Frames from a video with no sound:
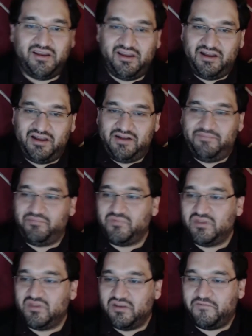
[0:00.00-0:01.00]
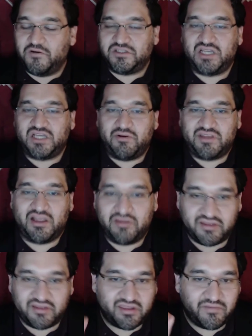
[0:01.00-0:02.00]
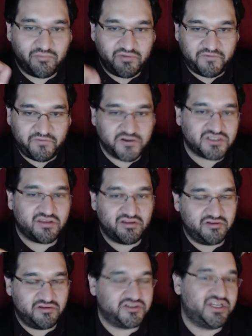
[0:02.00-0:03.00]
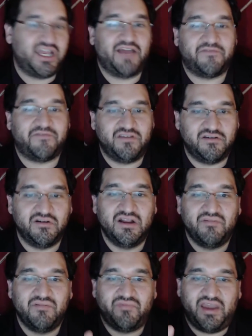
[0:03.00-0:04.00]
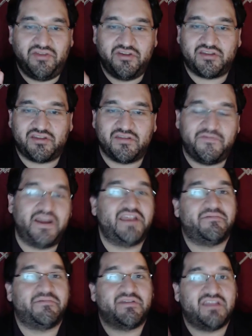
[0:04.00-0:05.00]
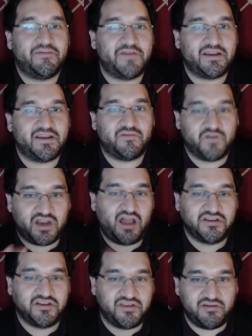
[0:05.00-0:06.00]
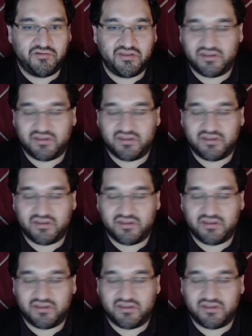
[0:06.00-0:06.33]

The first thing I would tell you, this is the first solution I have for you, and this is very specific for college students.